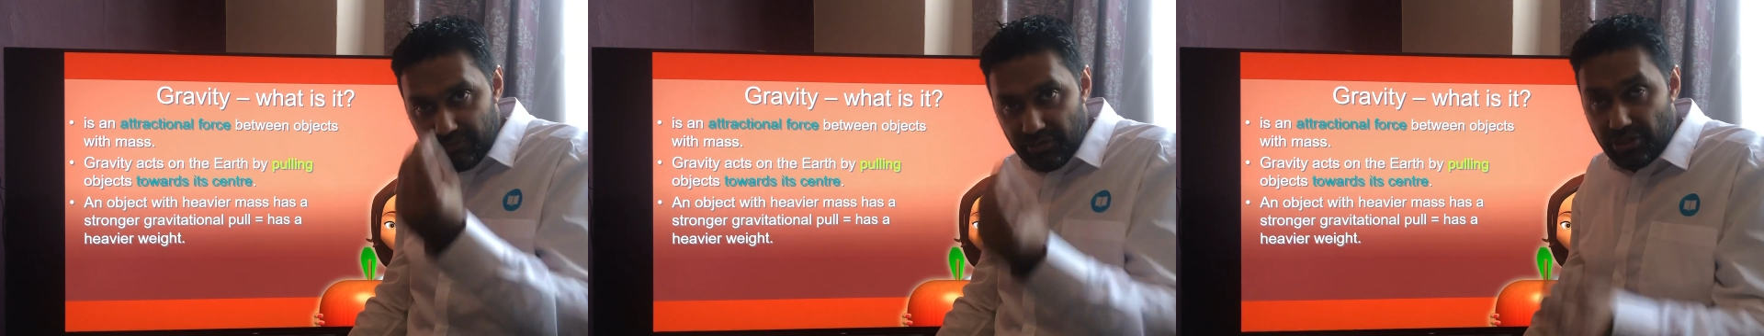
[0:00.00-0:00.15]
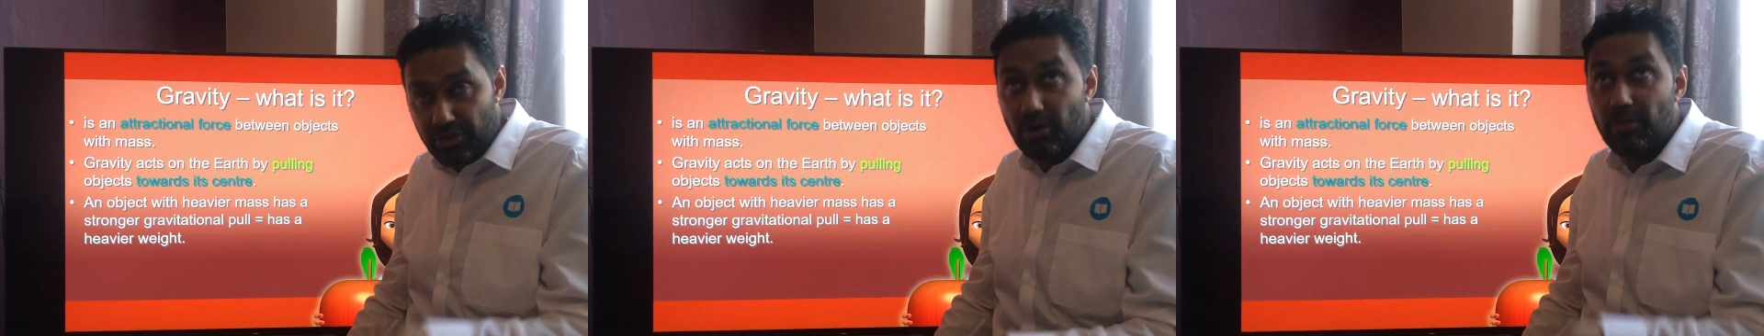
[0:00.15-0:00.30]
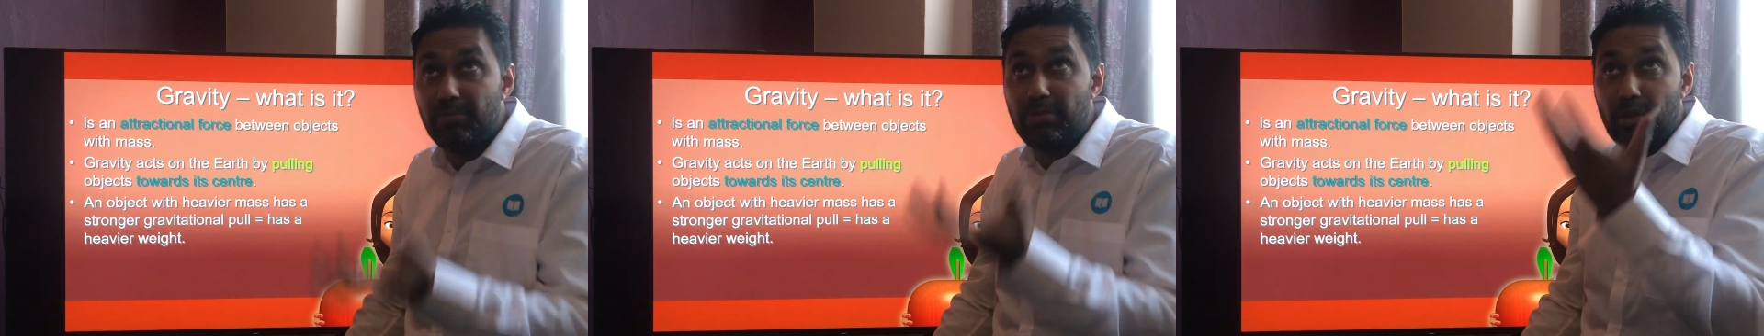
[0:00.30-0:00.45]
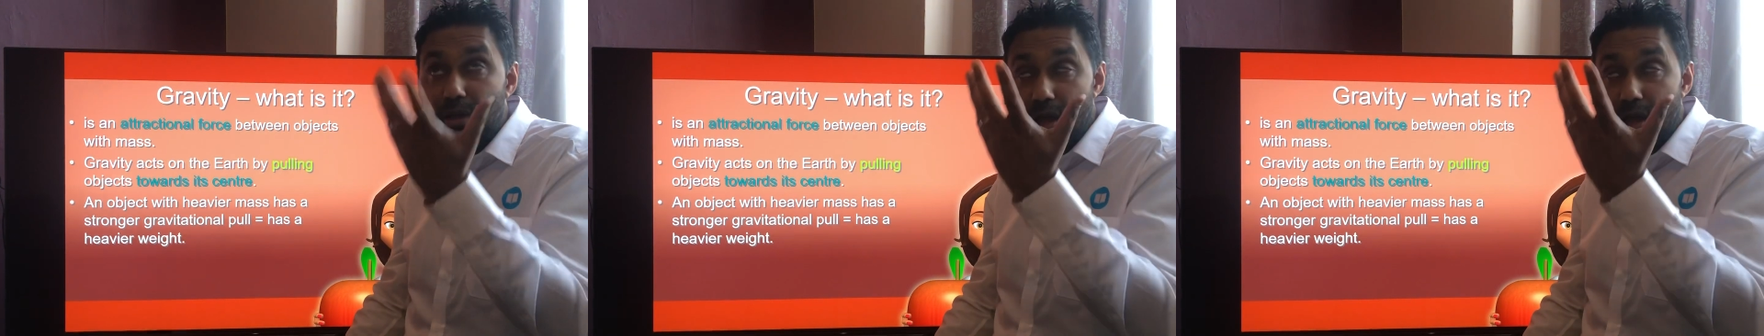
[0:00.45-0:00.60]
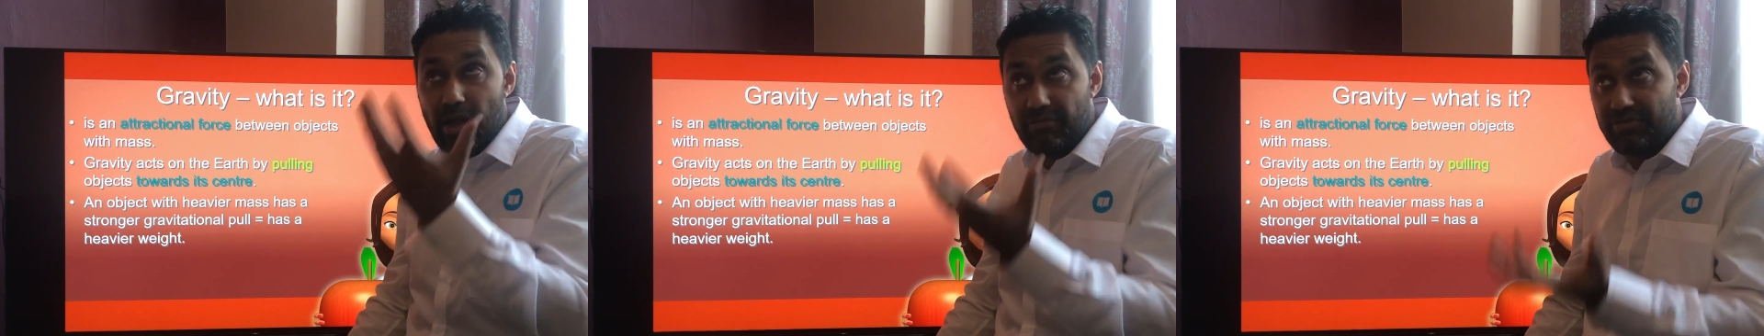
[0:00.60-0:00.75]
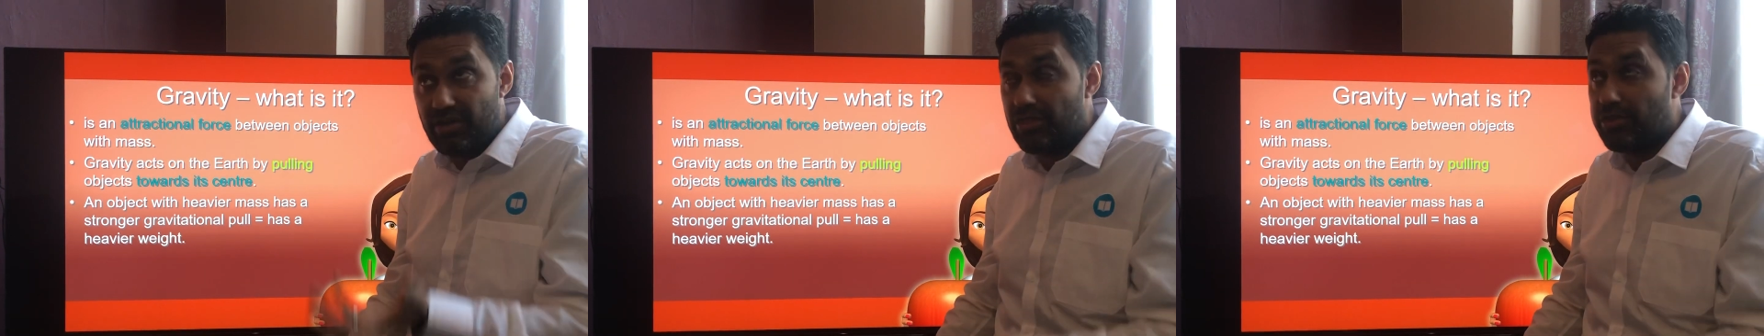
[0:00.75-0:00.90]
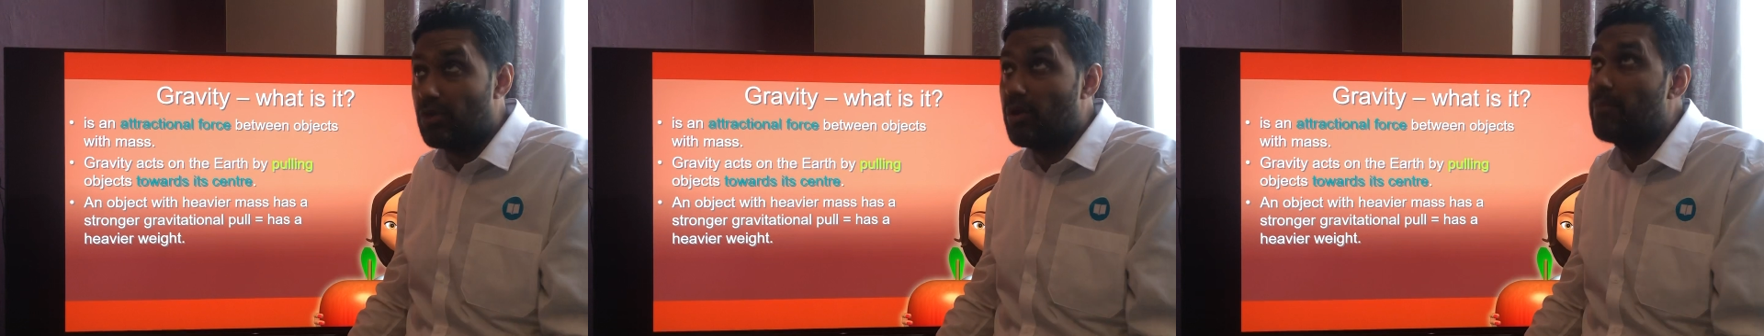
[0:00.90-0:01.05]

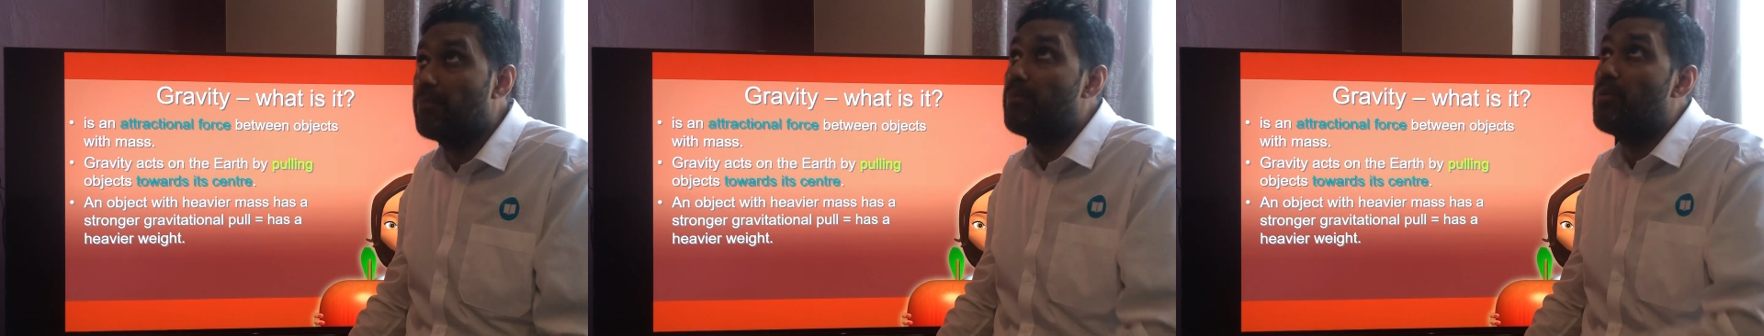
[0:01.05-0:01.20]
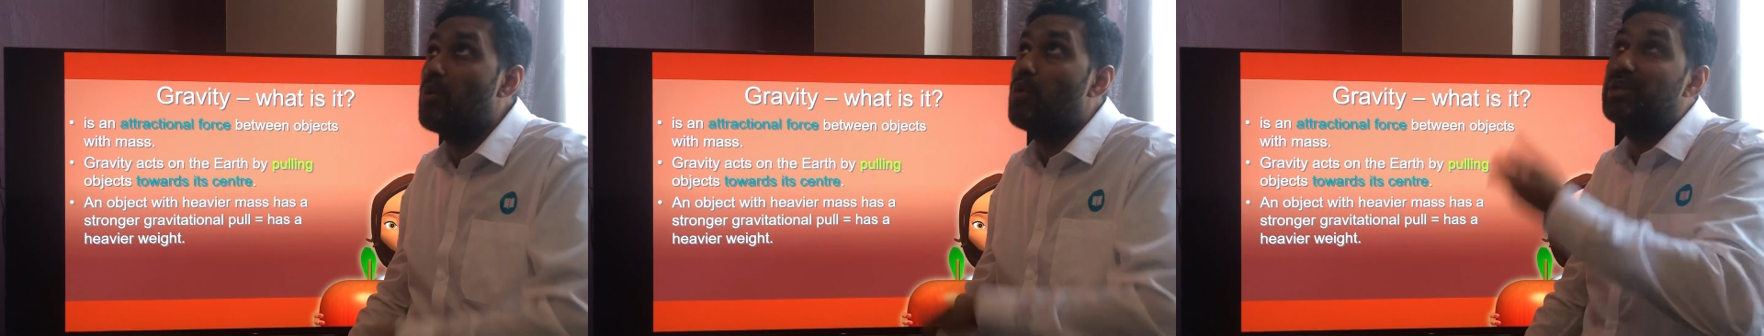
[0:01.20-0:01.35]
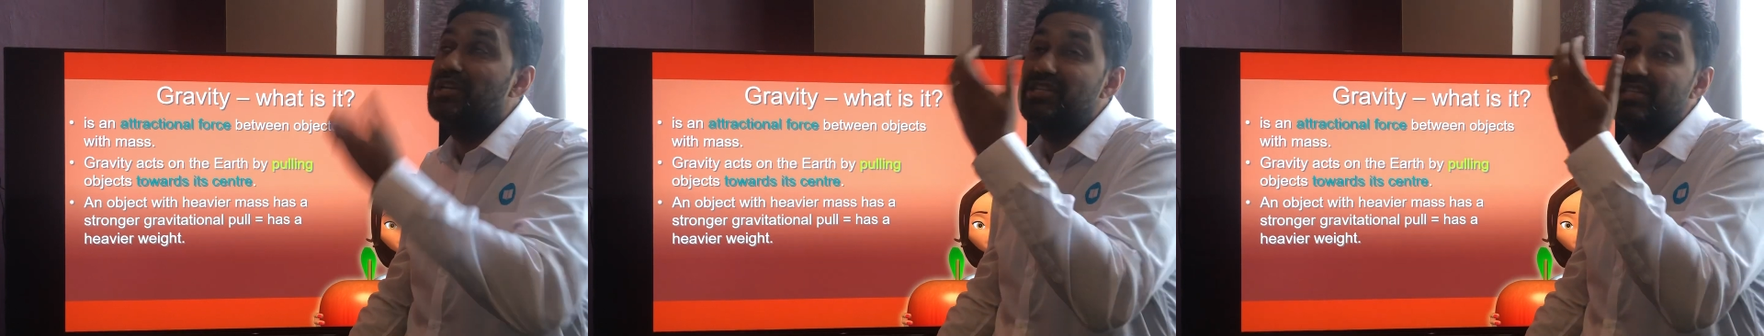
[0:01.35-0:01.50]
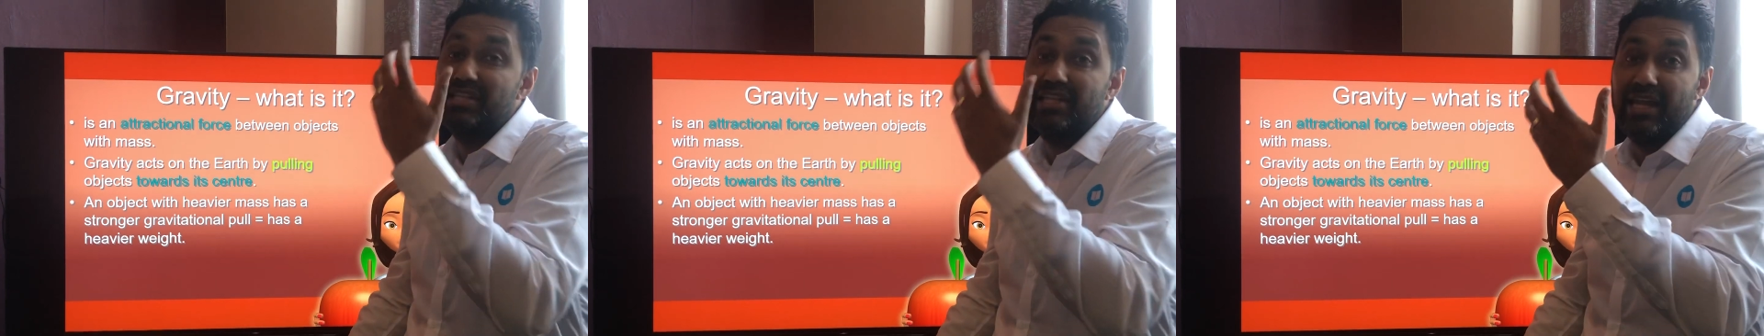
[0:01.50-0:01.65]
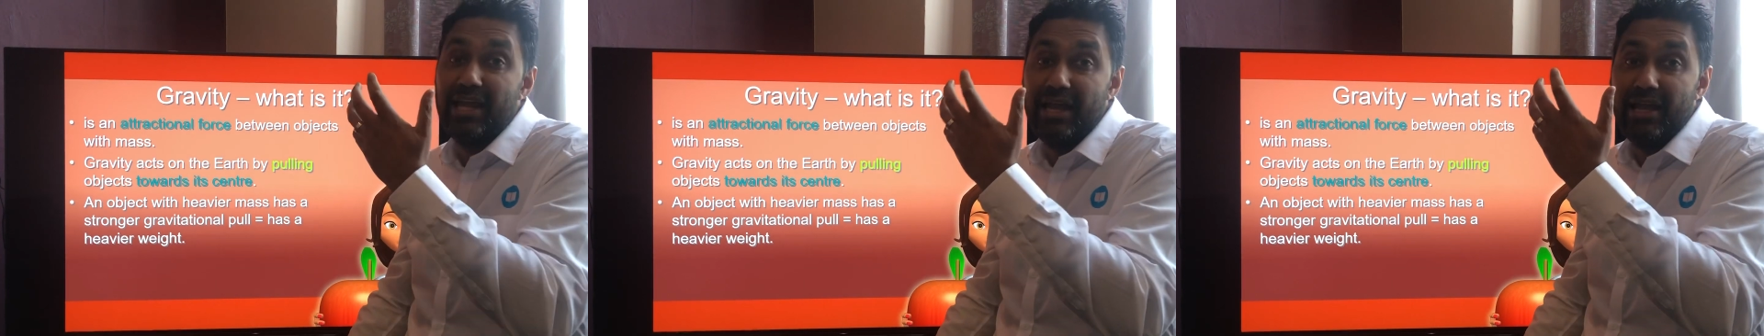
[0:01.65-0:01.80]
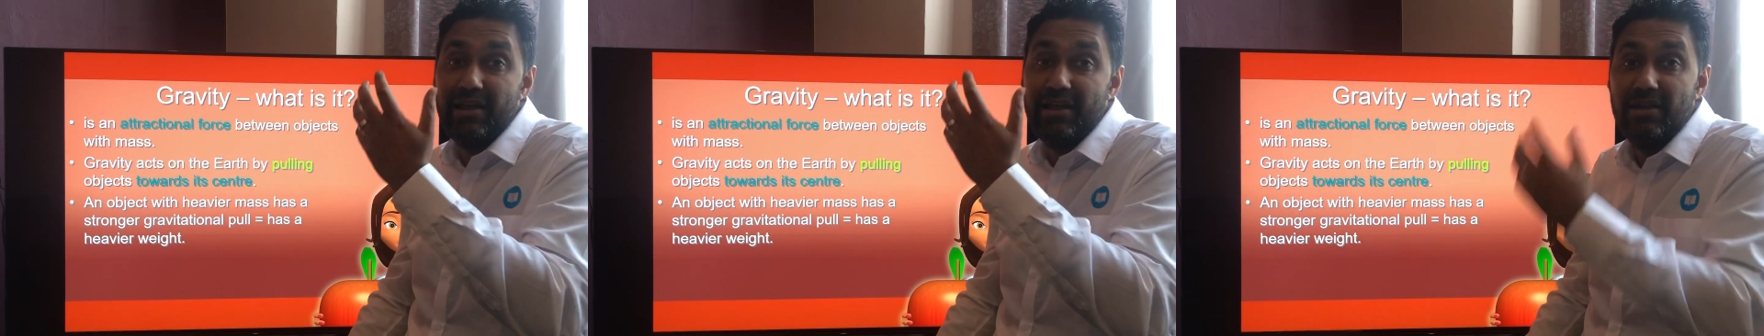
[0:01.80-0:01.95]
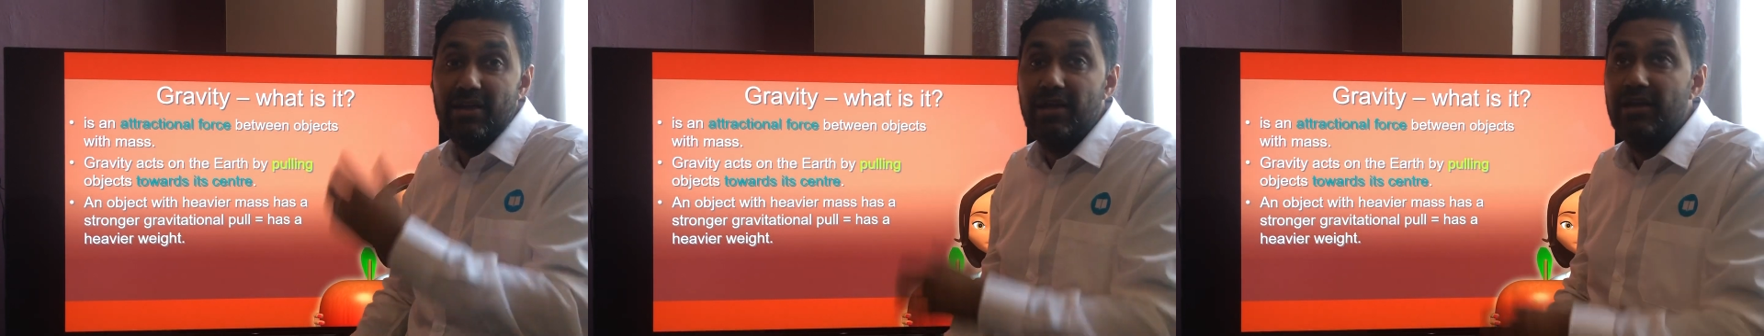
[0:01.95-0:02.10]
I throw a ball into the
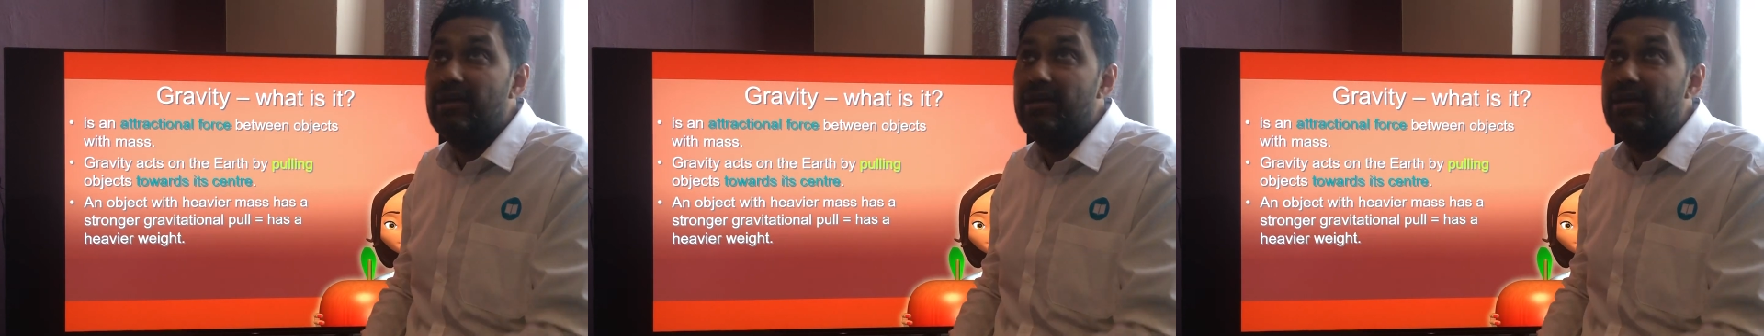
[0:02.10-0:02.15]
air,